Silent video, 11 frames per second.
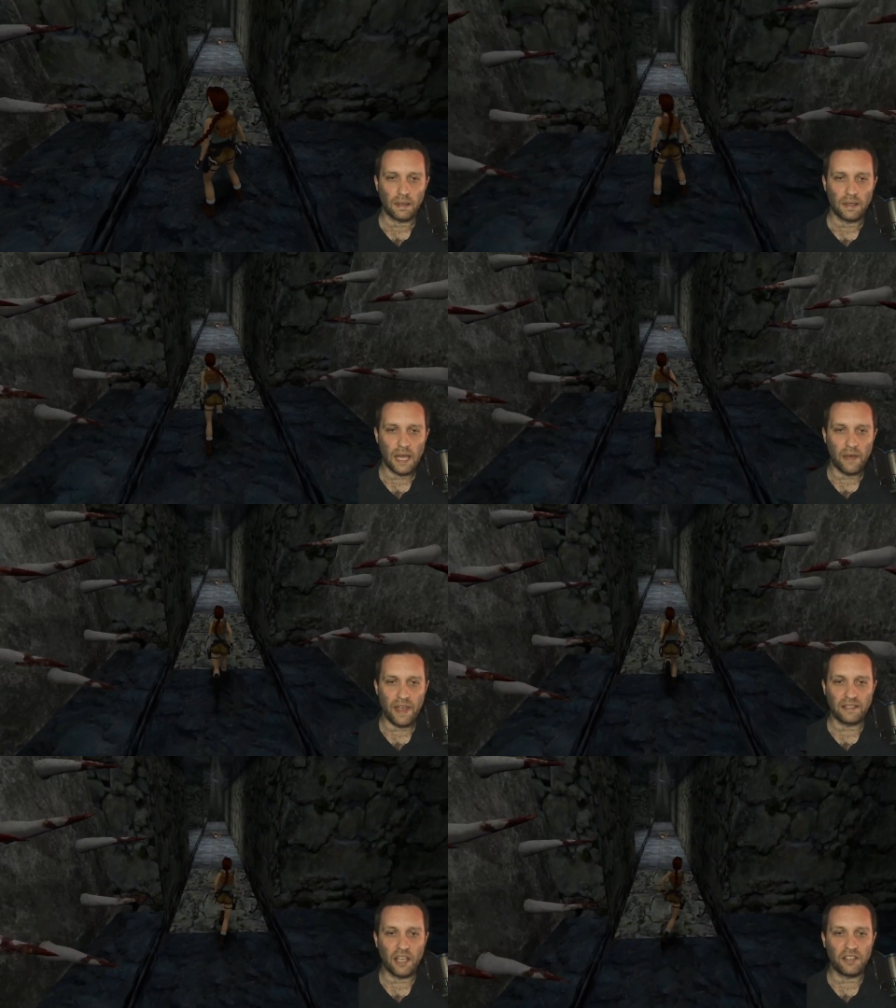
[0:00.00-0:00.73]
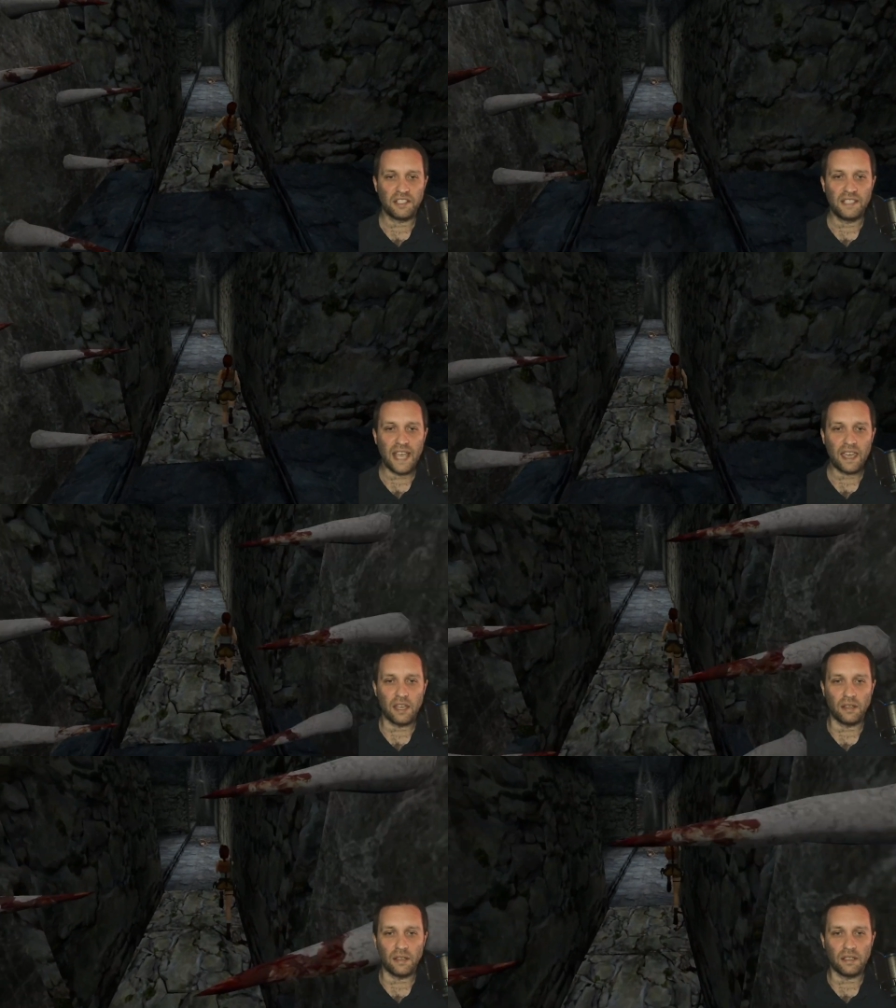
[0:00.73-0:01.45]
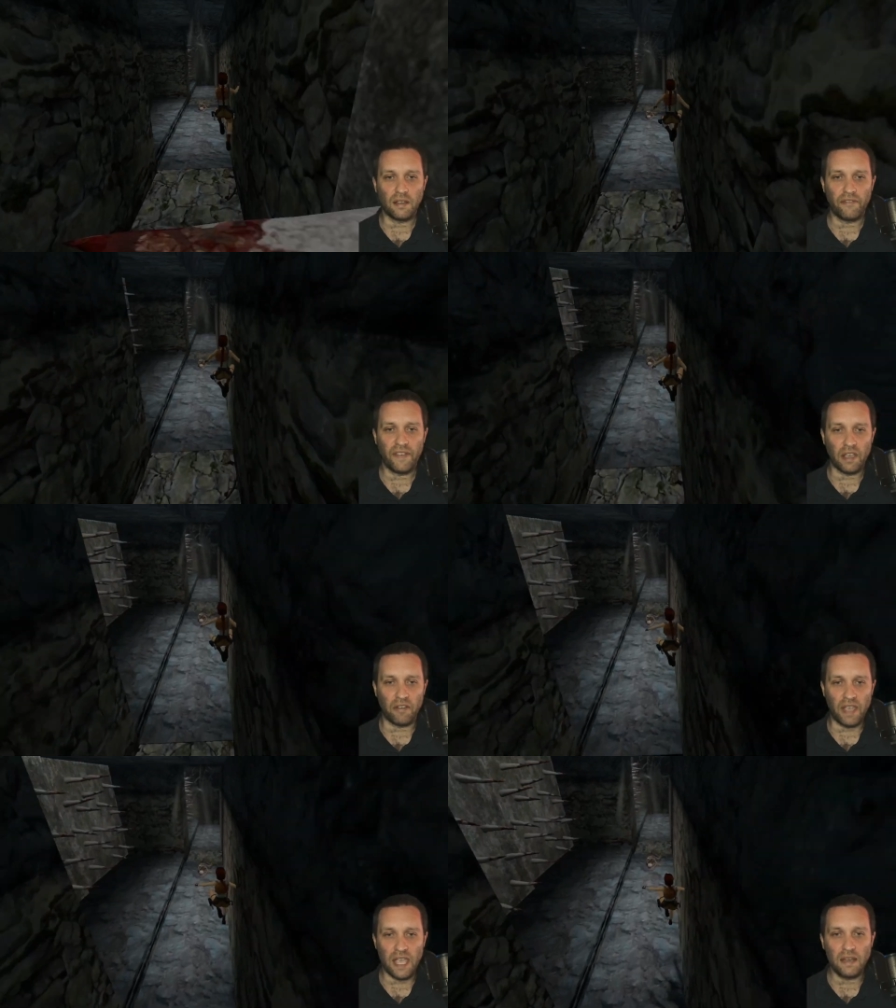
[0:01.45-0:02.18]
Now that's our second
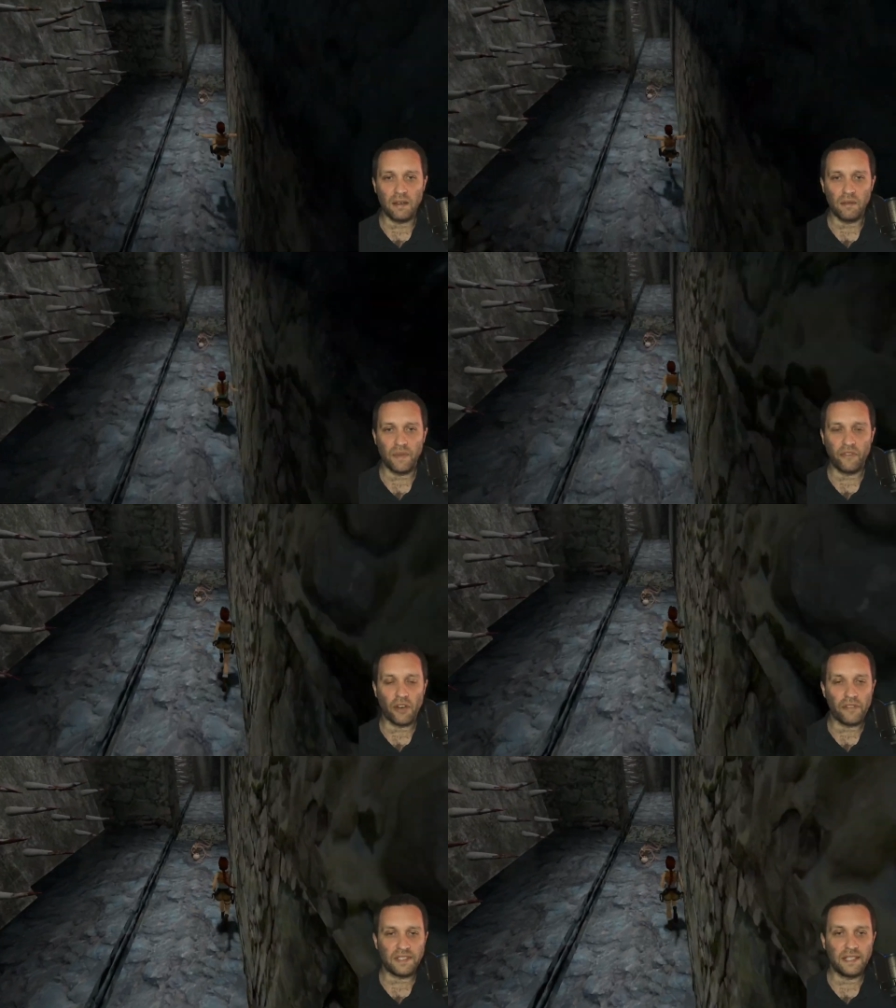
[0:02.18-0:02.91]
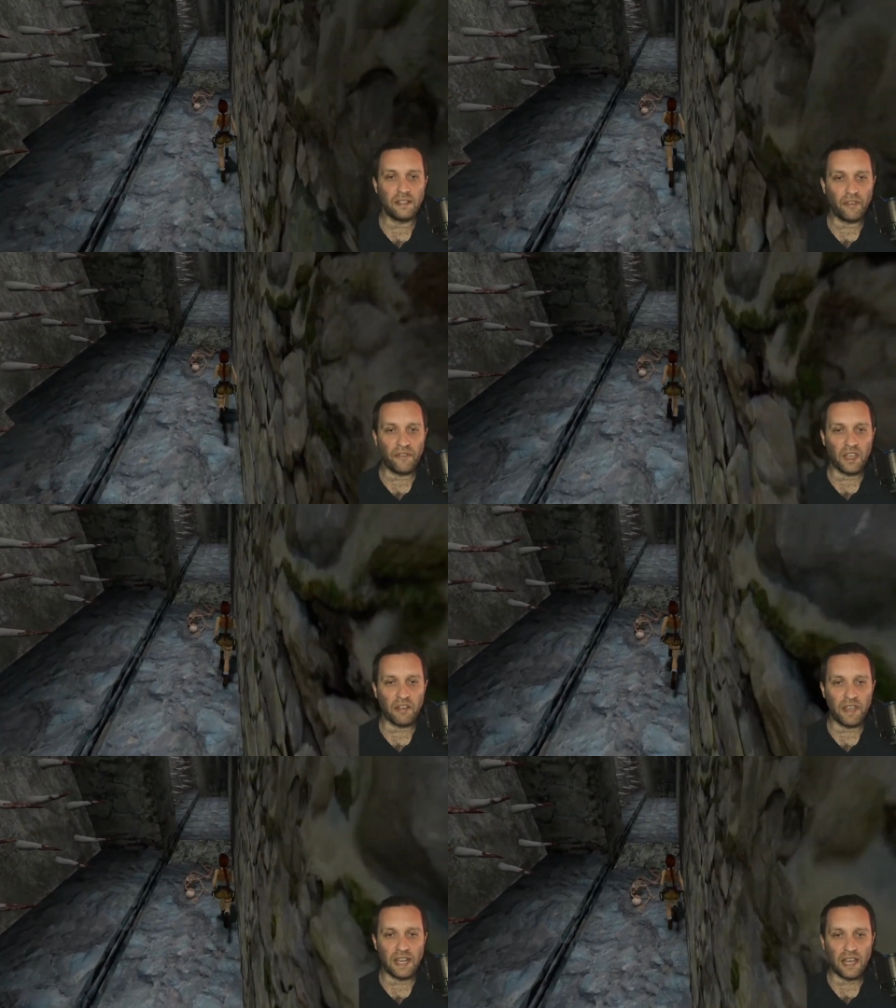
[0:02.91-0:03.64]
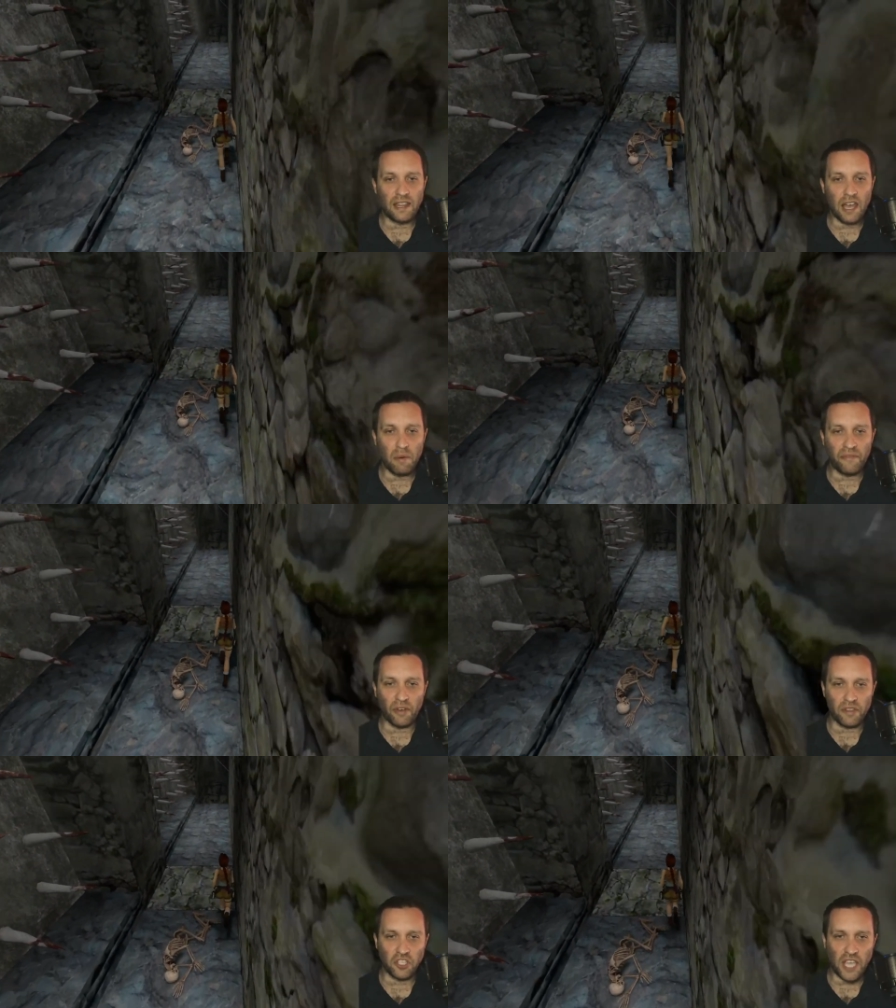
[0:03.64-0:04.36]
figurine. We've got the silver figurine and now we've
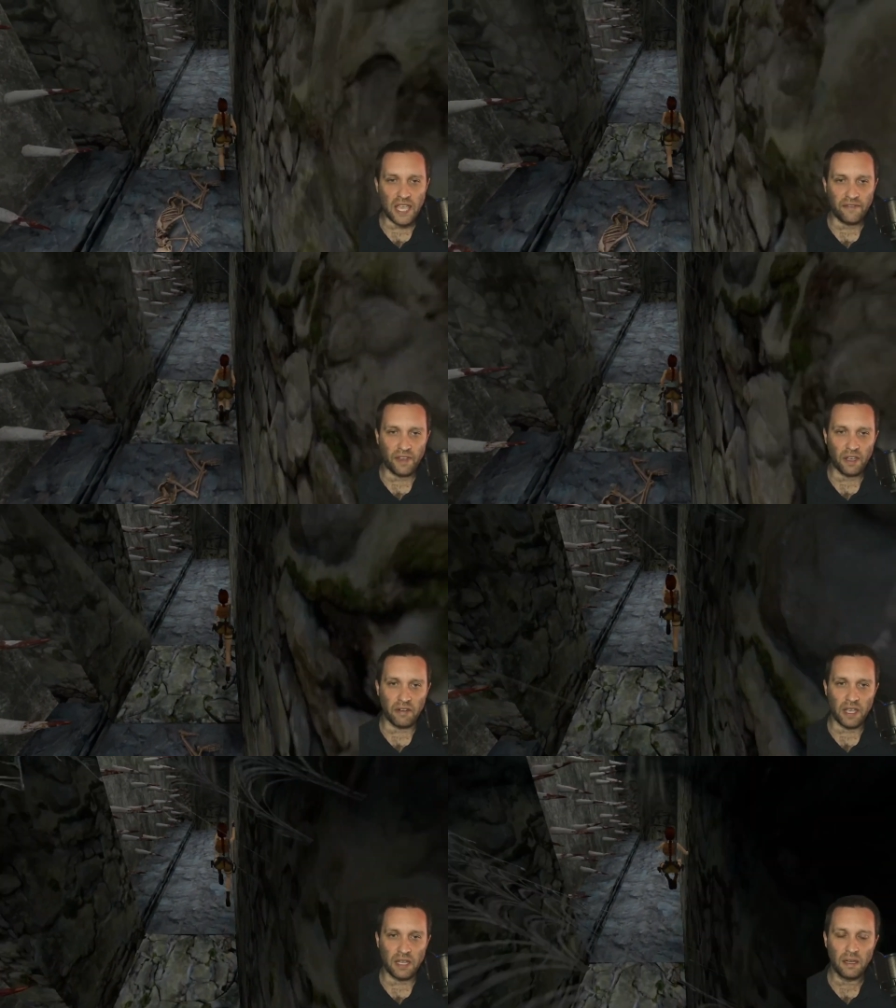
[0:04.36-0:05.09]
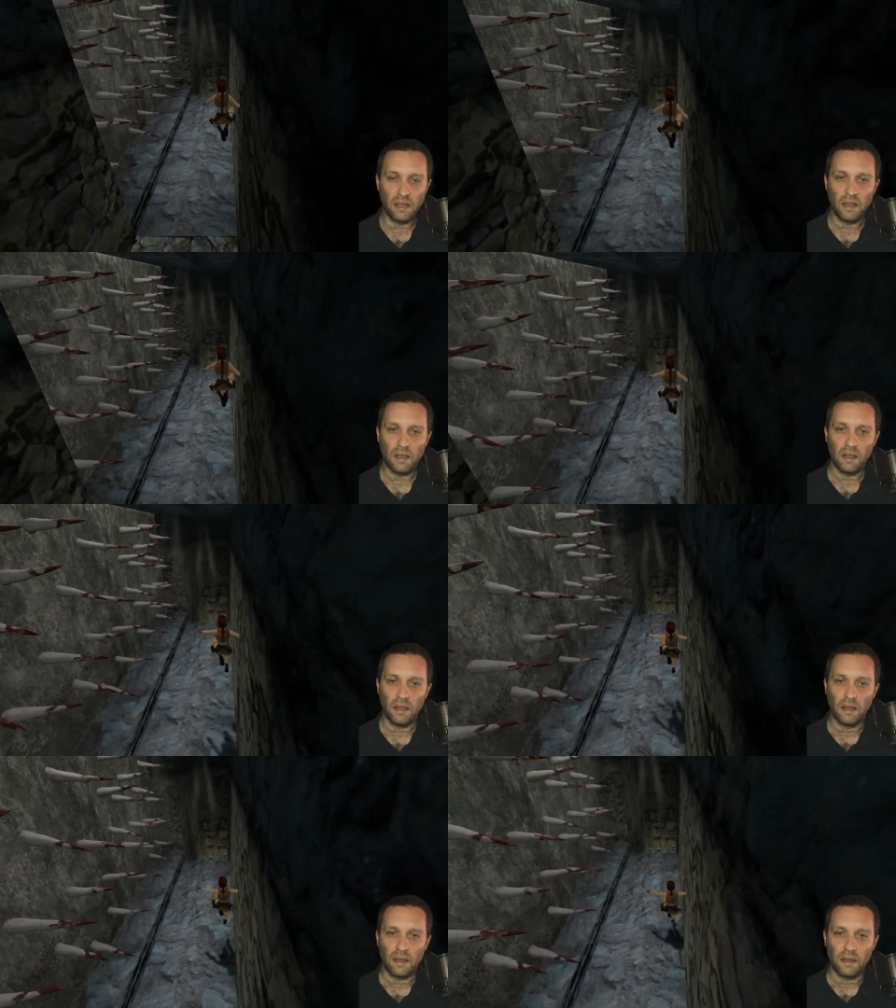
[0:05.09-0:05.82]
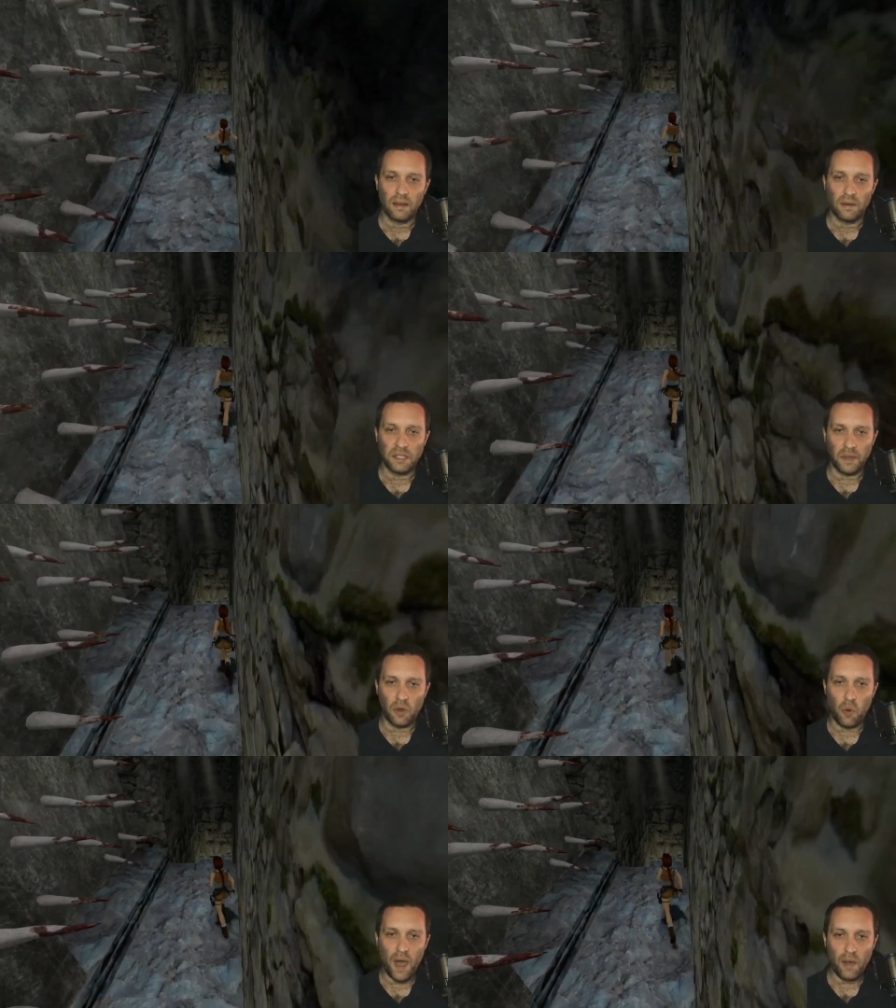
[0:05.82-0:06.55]
got the jade figurine. Doing
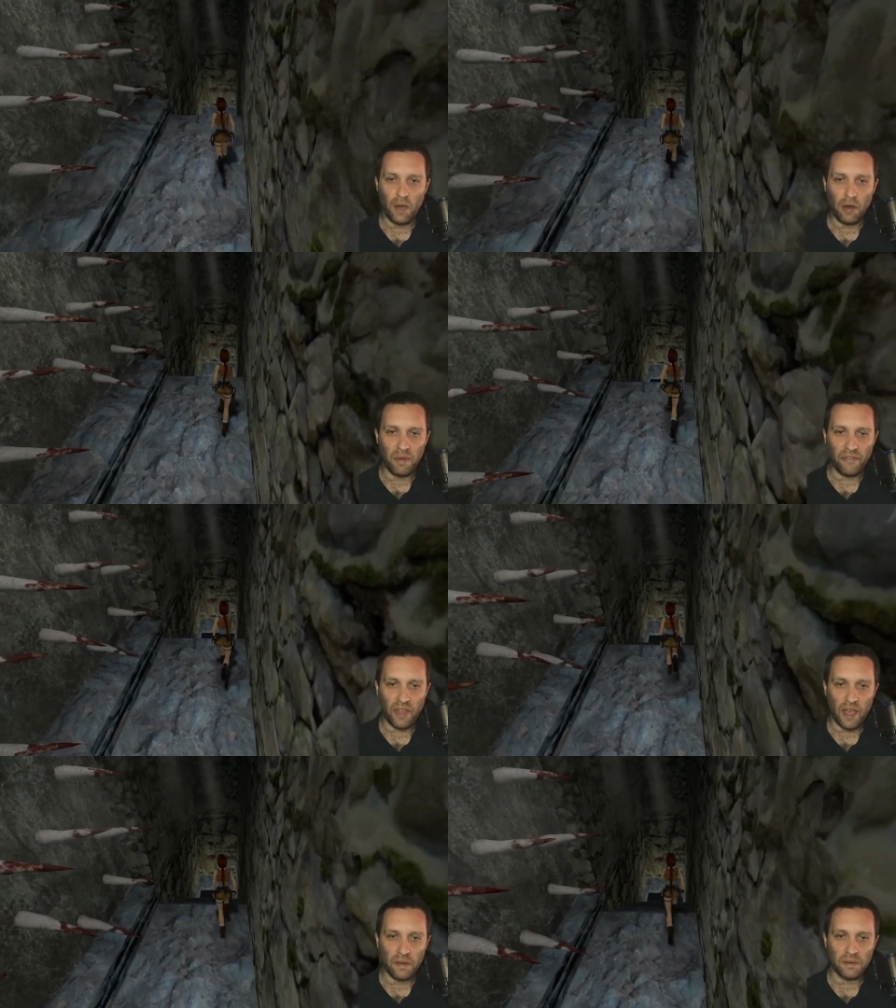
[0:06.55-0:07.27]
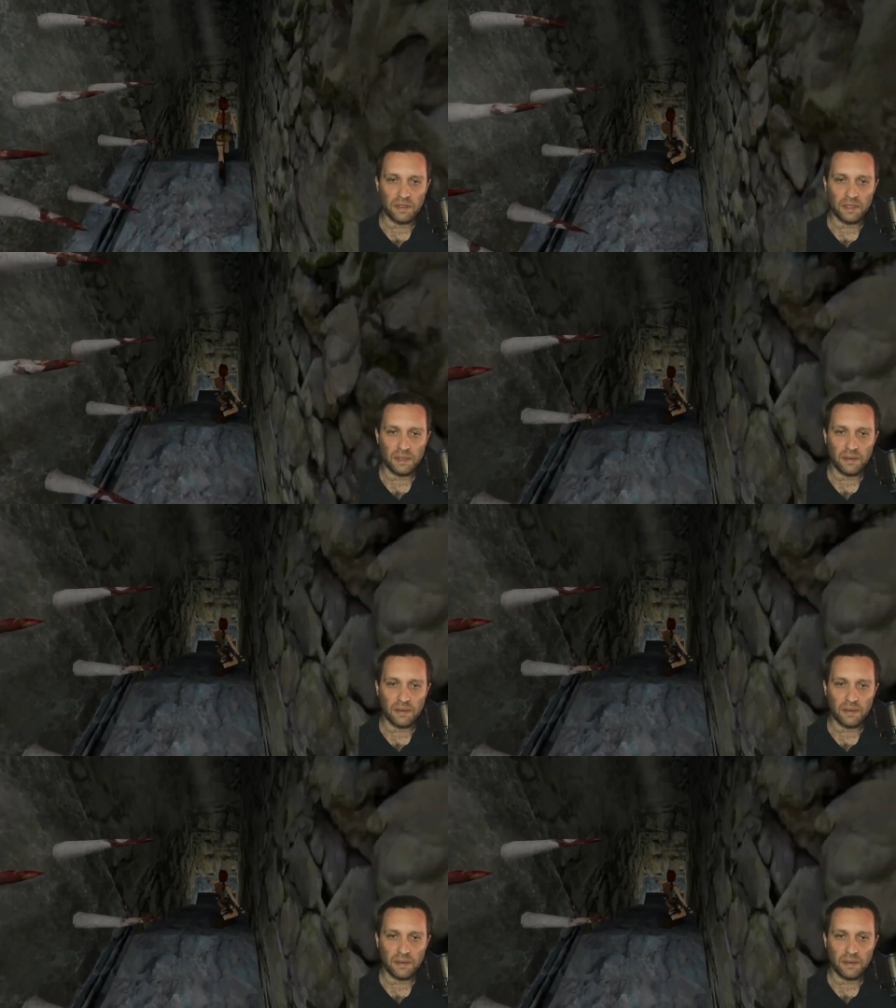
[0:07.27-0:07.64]
quite well with those.